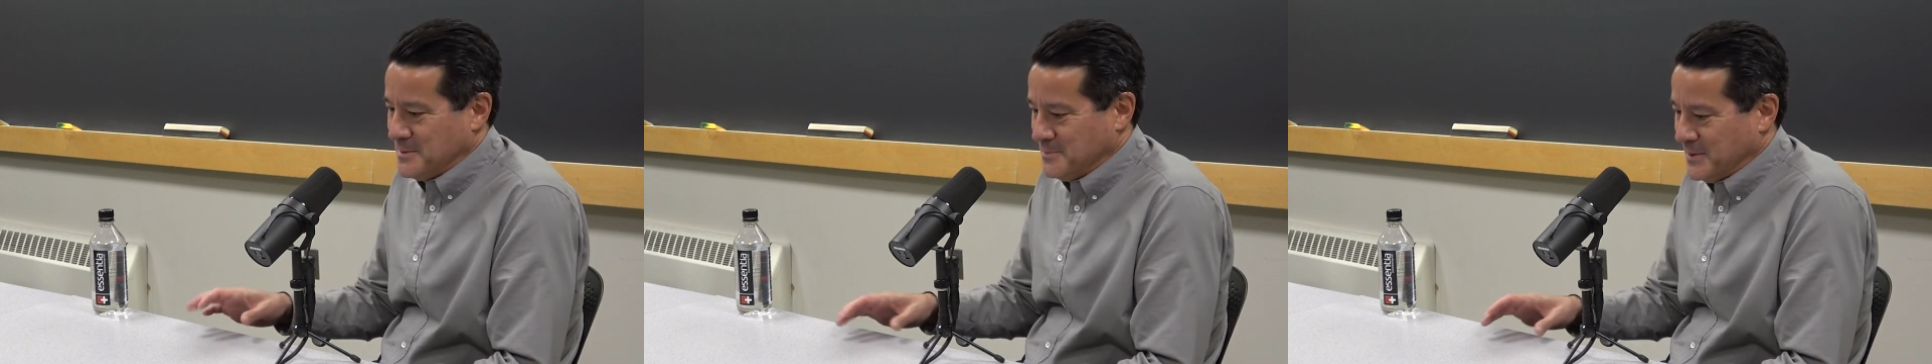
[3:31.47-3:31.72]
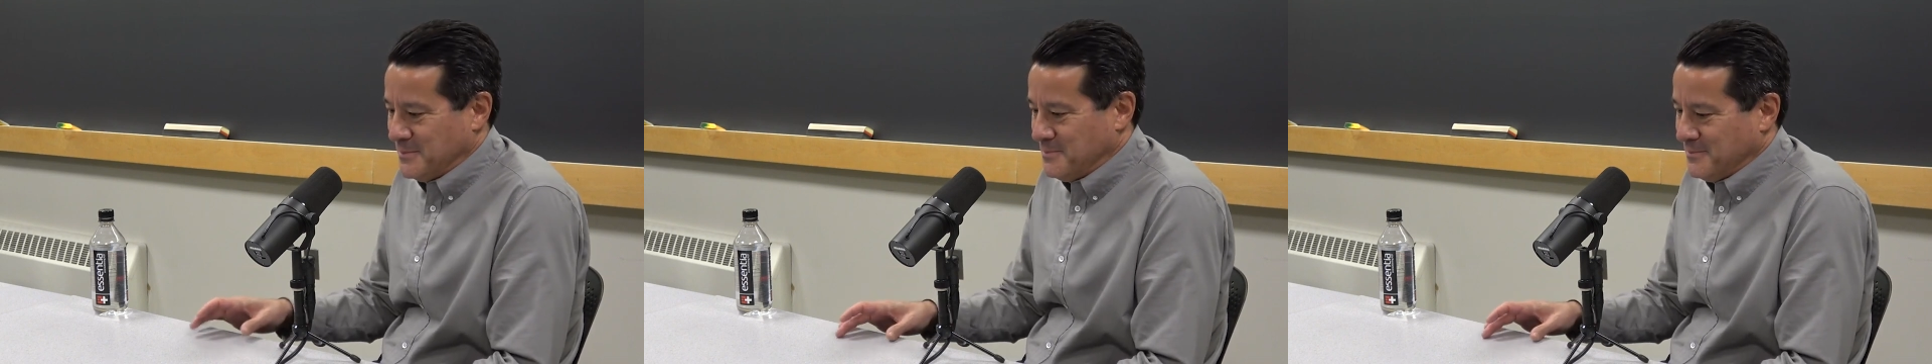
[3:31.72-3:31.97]

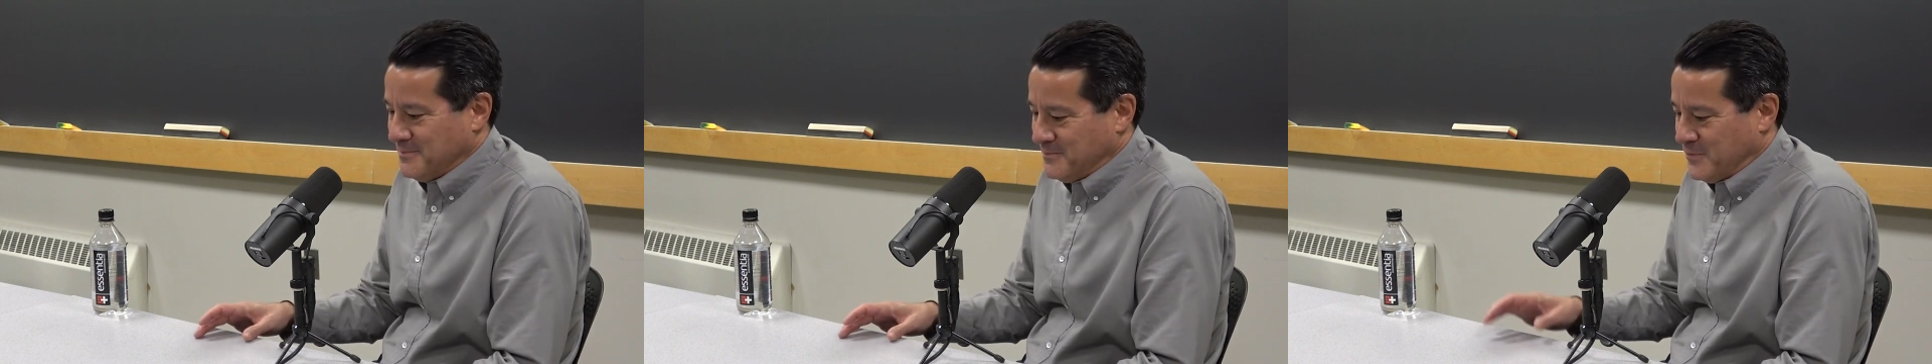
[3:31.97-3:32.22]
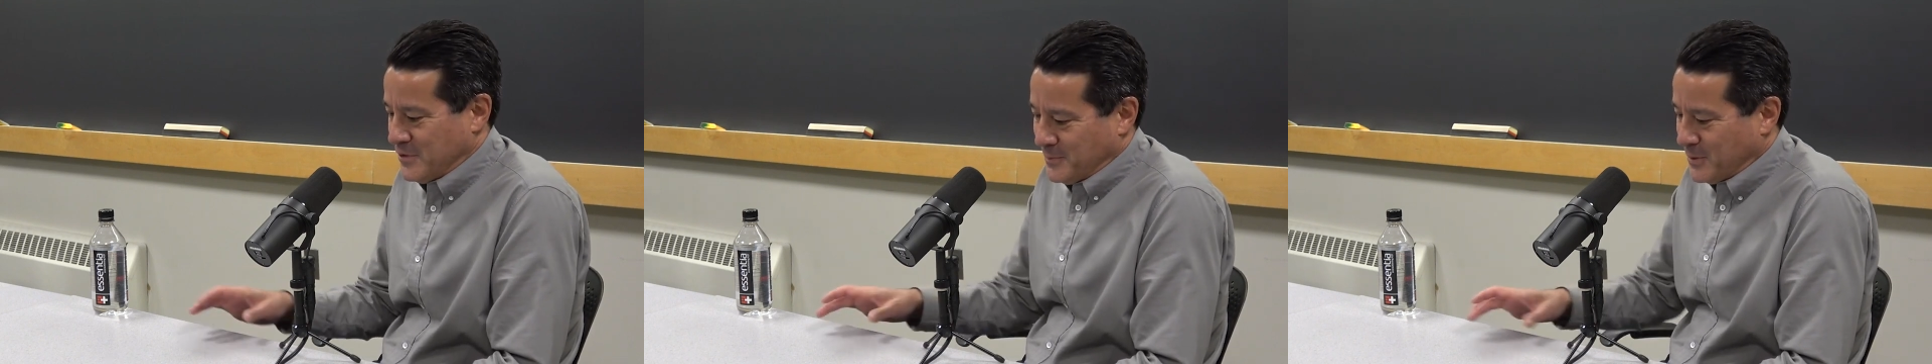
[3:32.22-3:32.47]
but
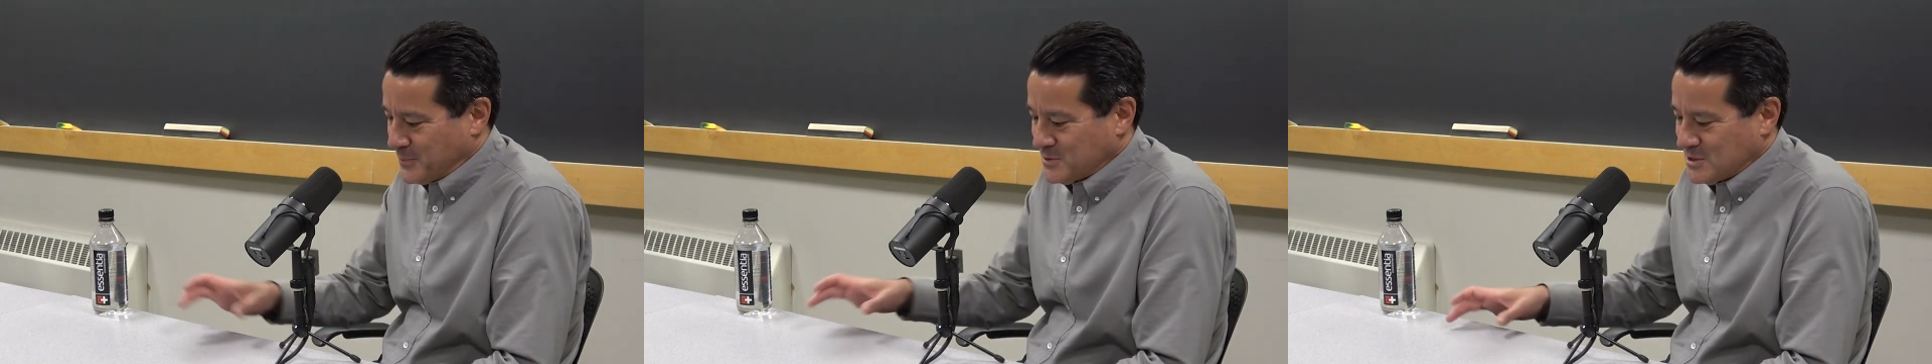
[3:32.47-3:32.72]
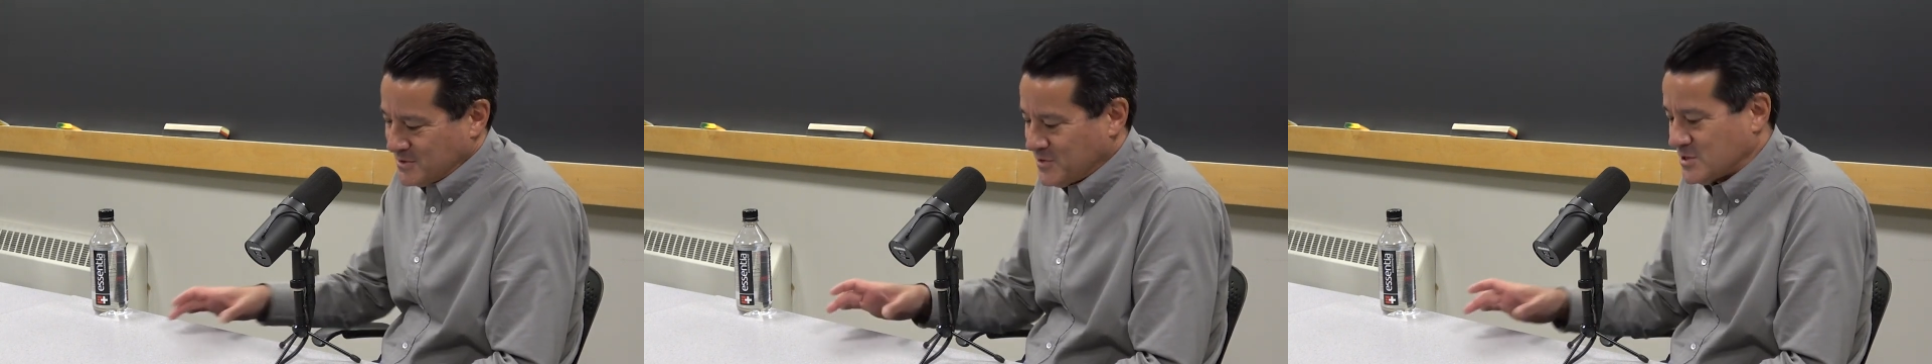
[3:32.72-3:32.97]
for the
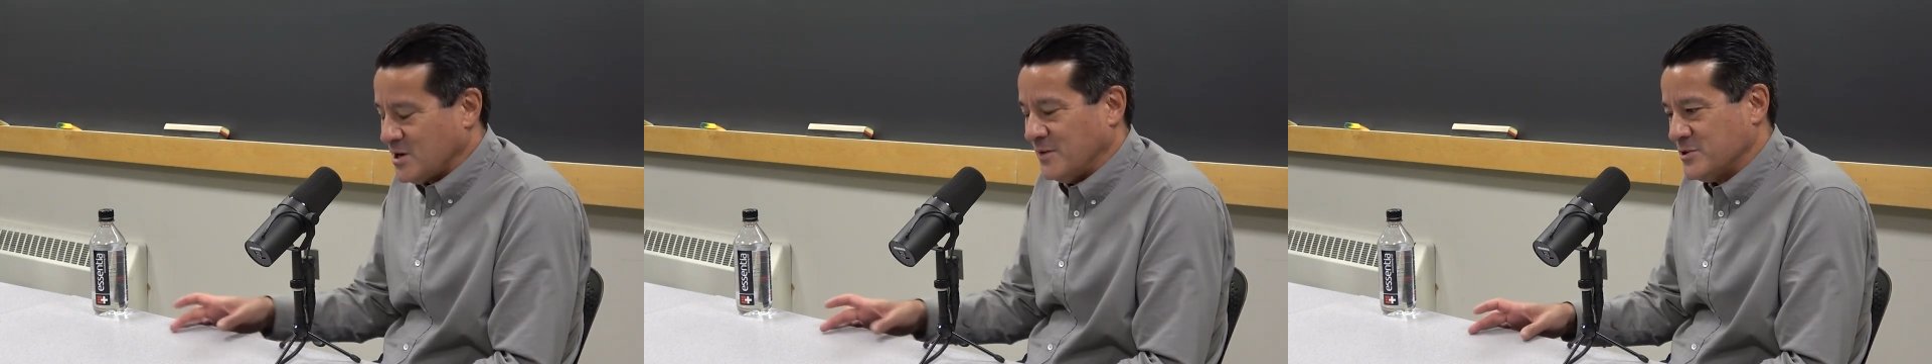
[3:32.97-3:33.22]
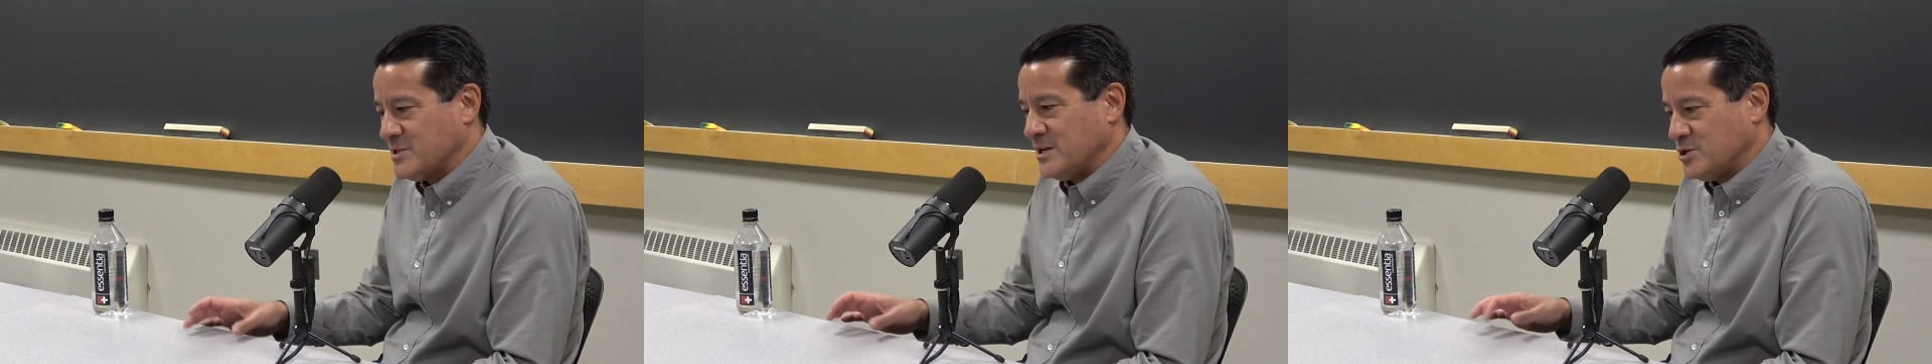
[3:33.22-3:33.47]
purposes of this
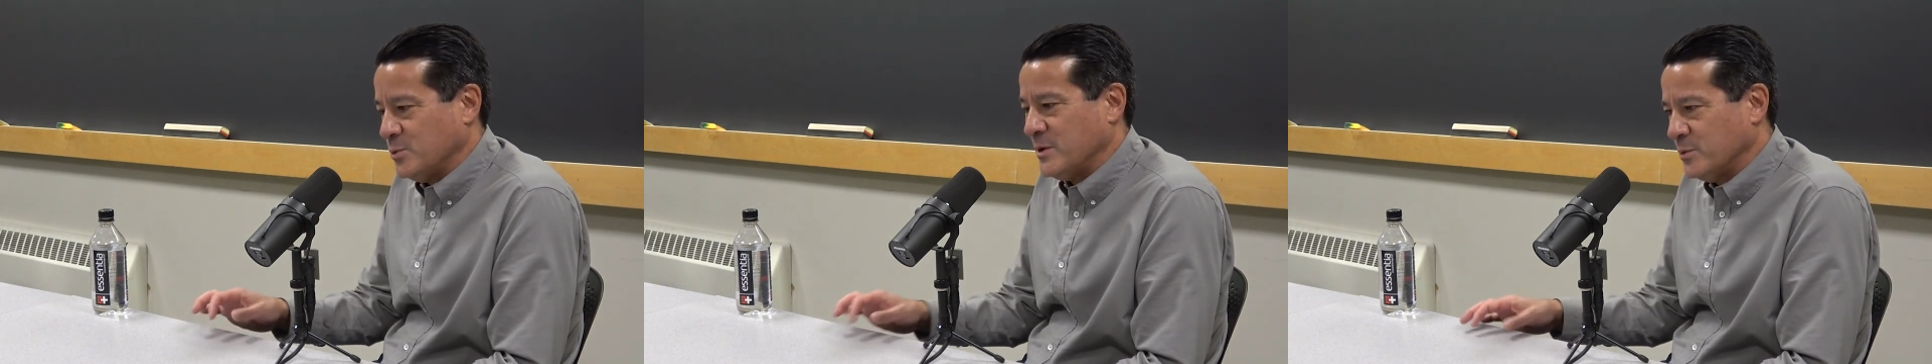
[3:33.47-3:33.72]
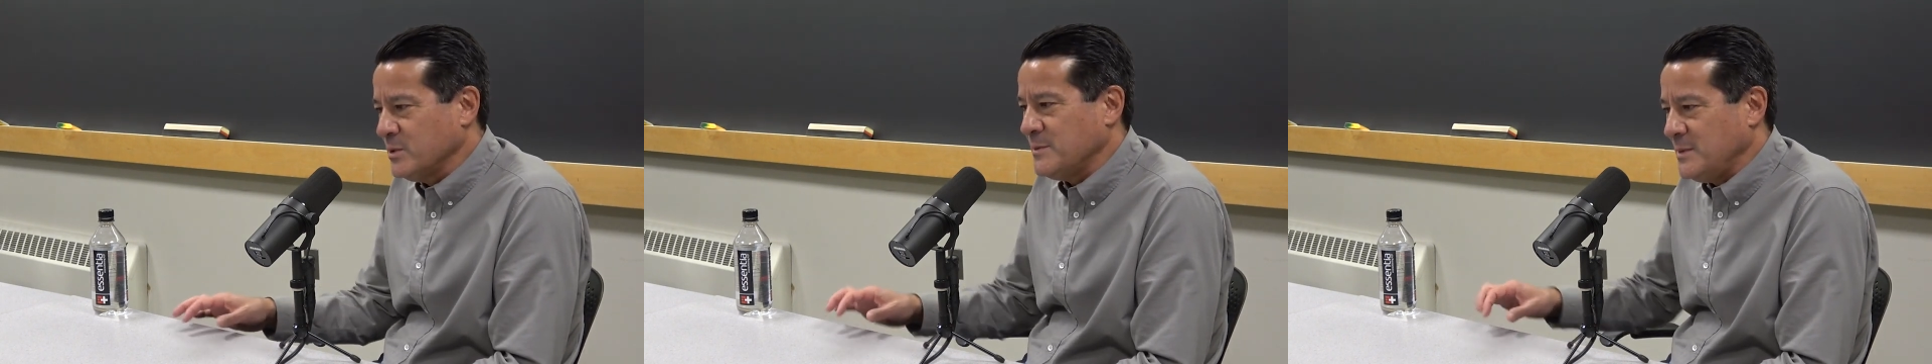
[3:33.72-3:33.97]
conversation, what
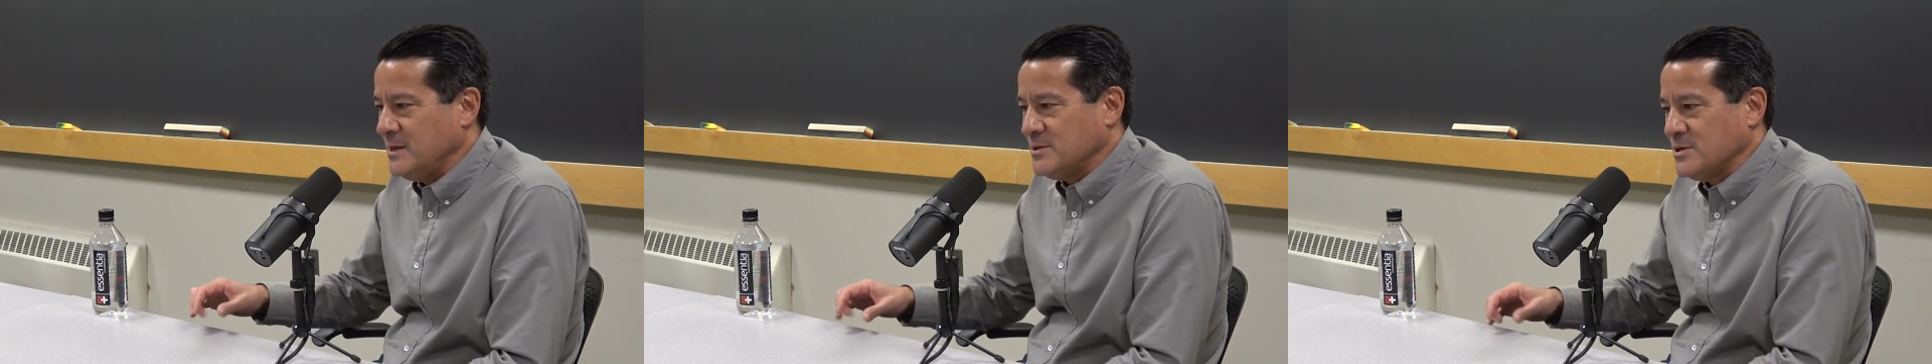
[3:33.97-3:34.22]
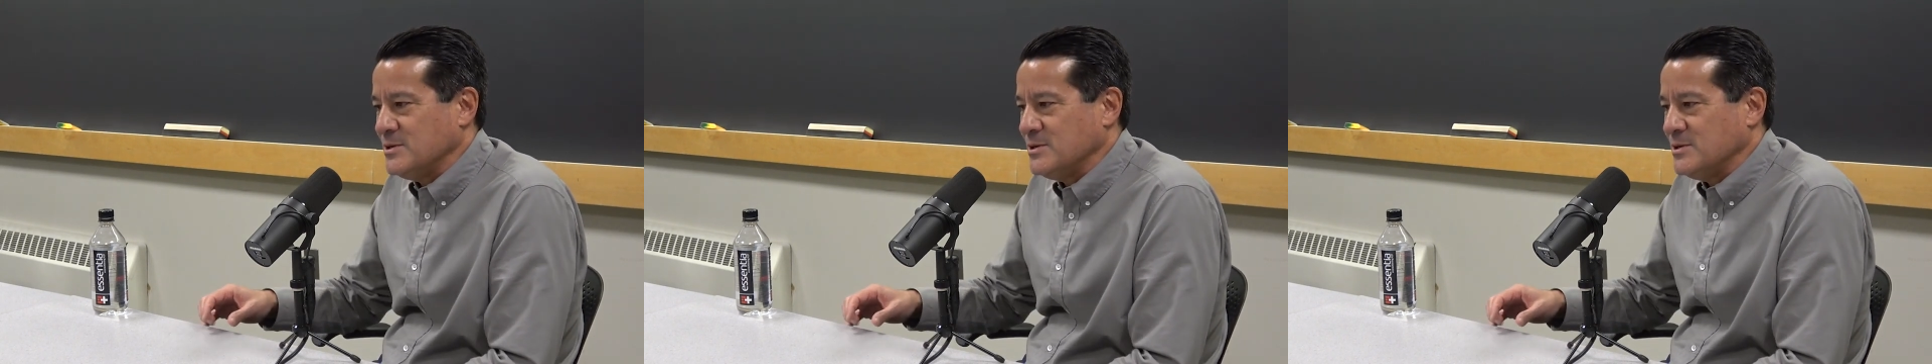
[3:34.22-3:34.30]
it really means